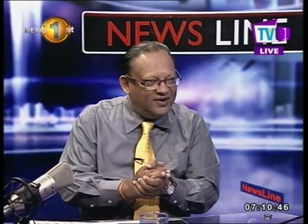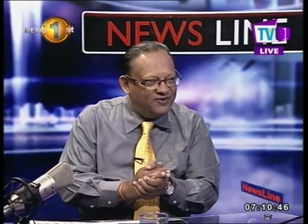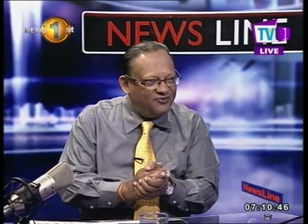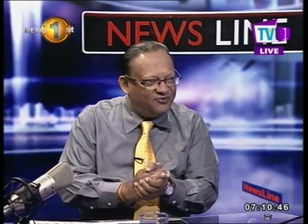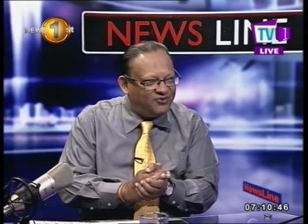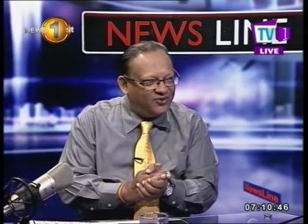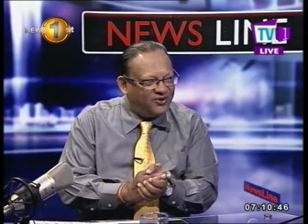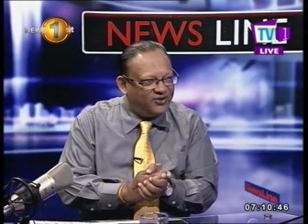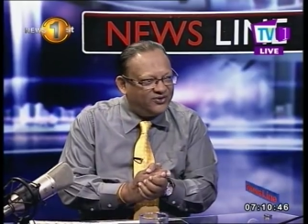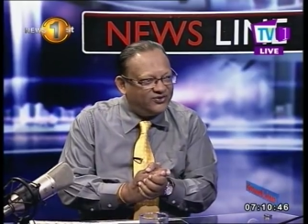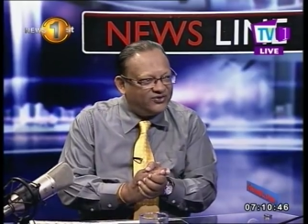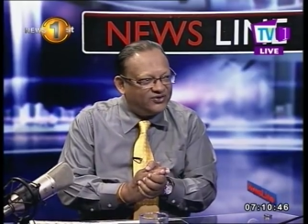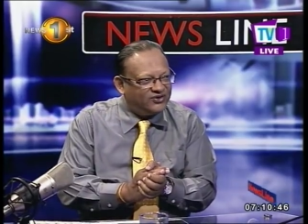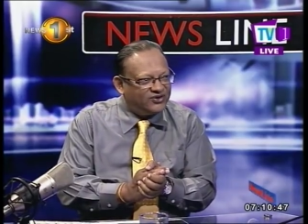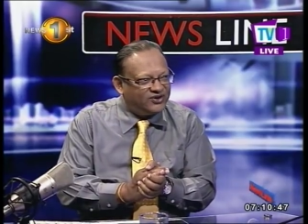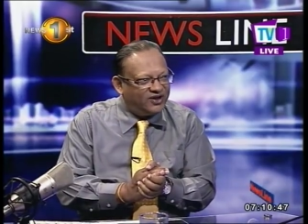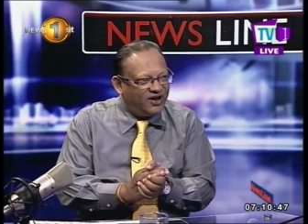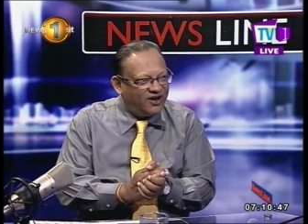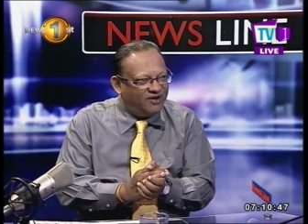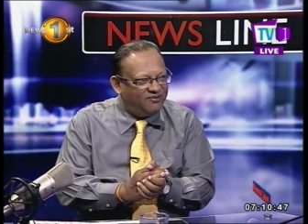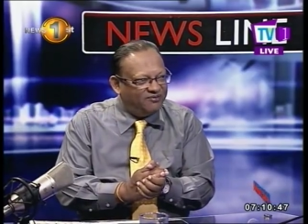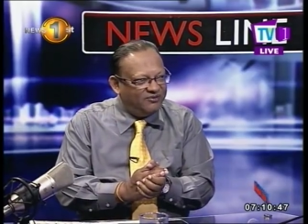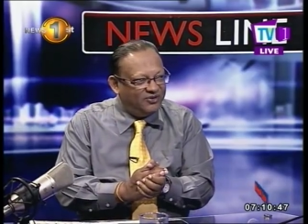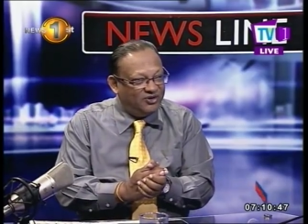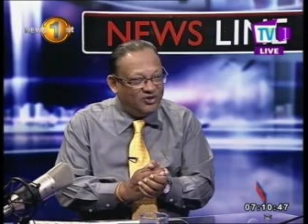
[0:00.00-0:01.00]
for us to
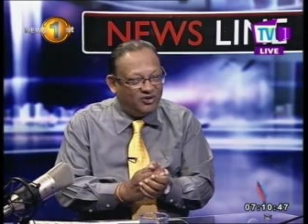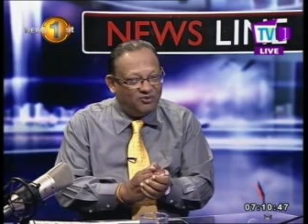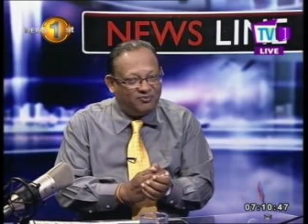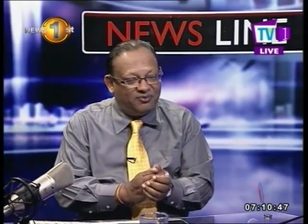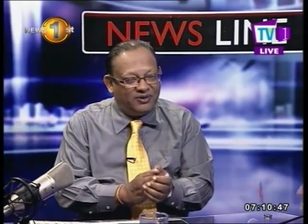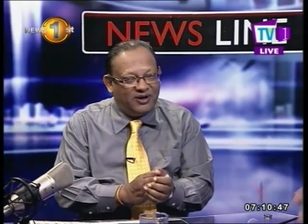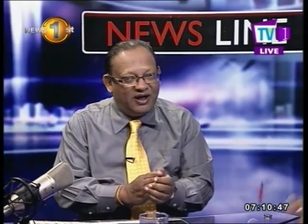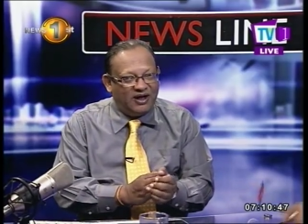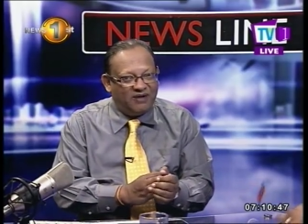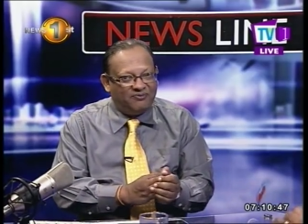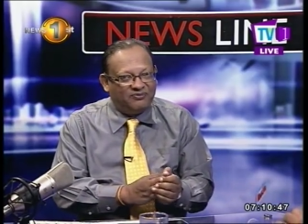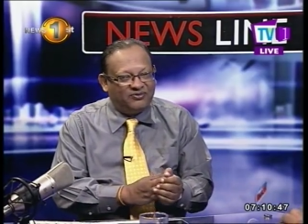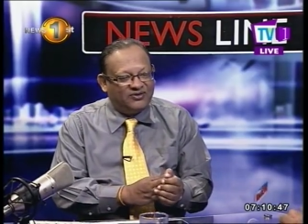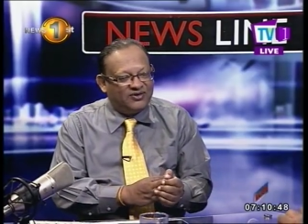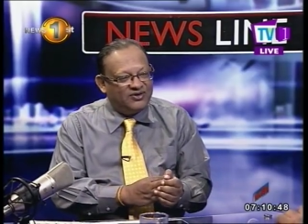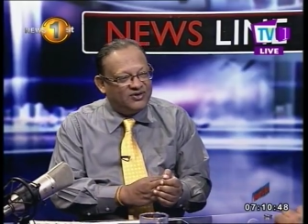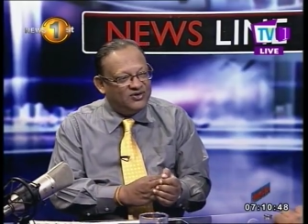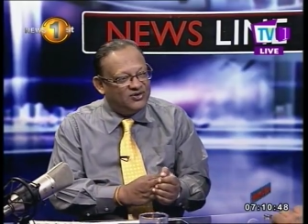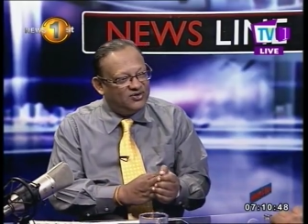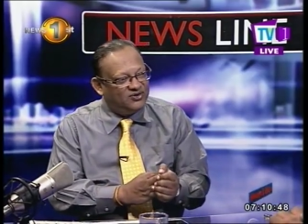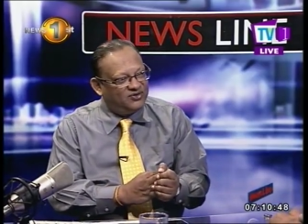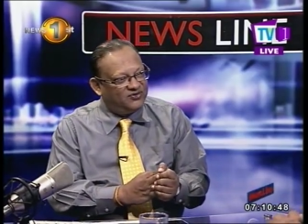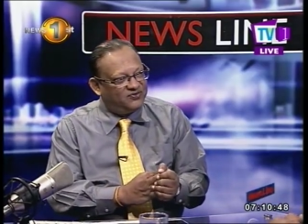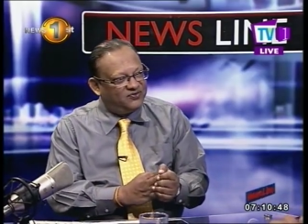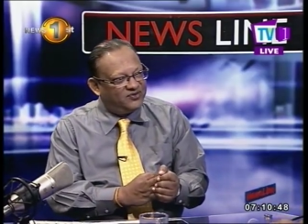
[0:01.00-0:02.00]
come, you know, perhaps a
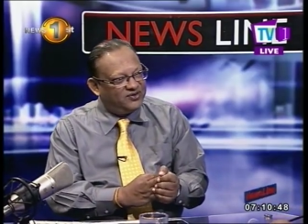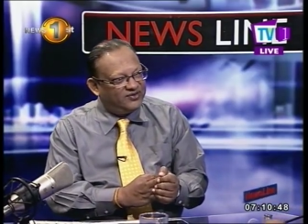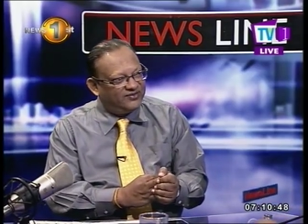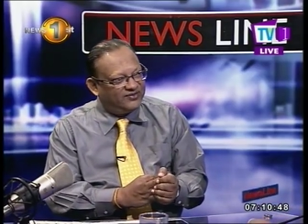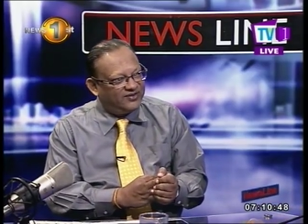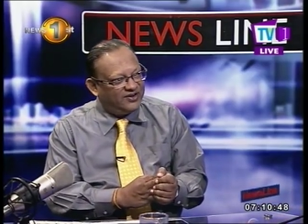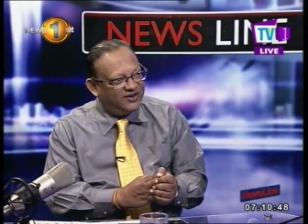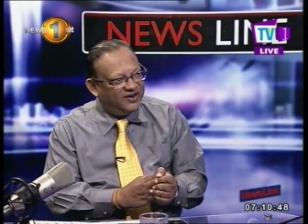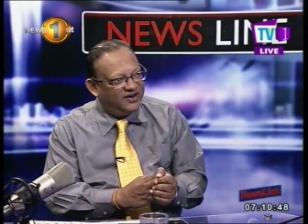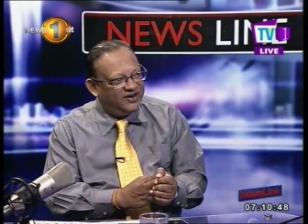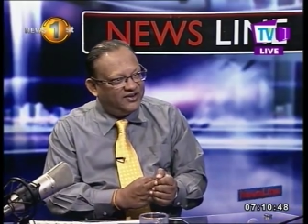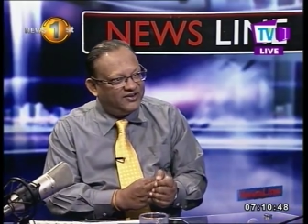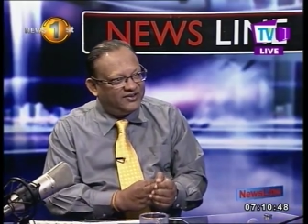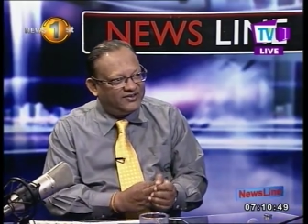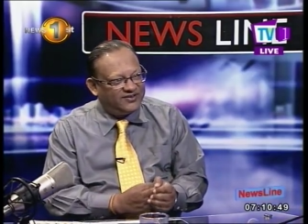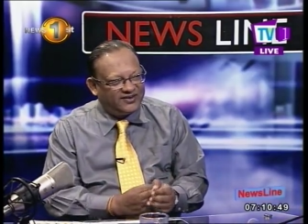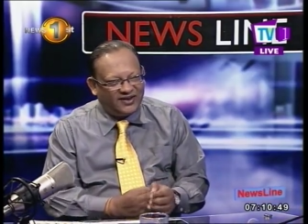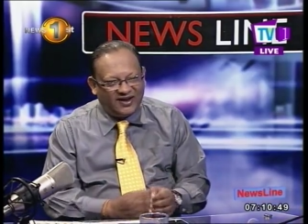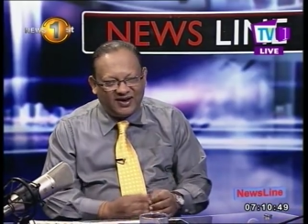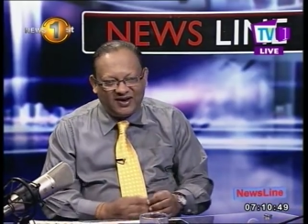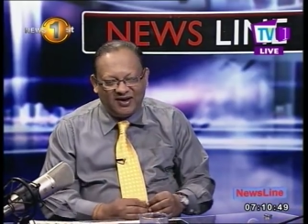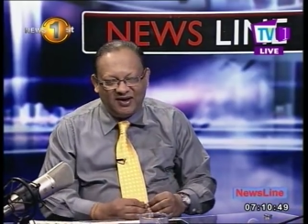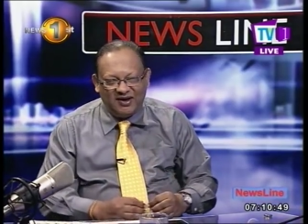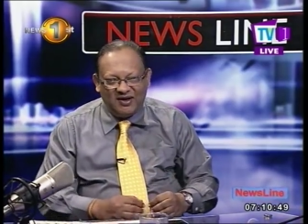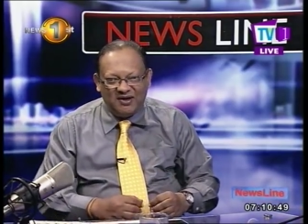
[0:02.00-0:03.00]
news first alert
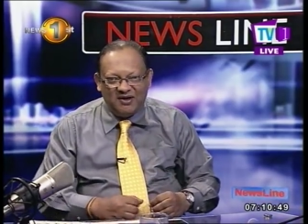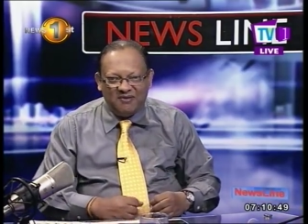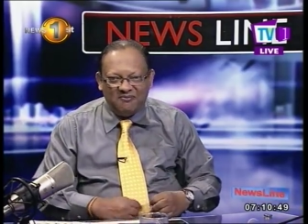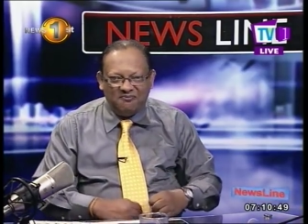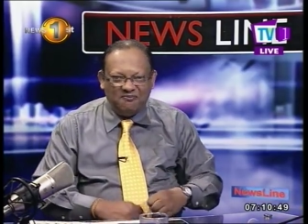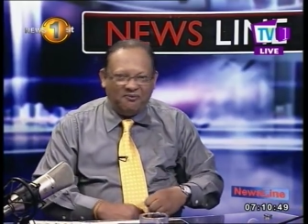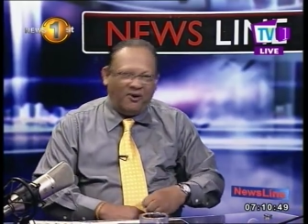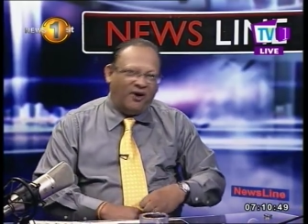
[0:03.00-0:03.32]
saying, mm.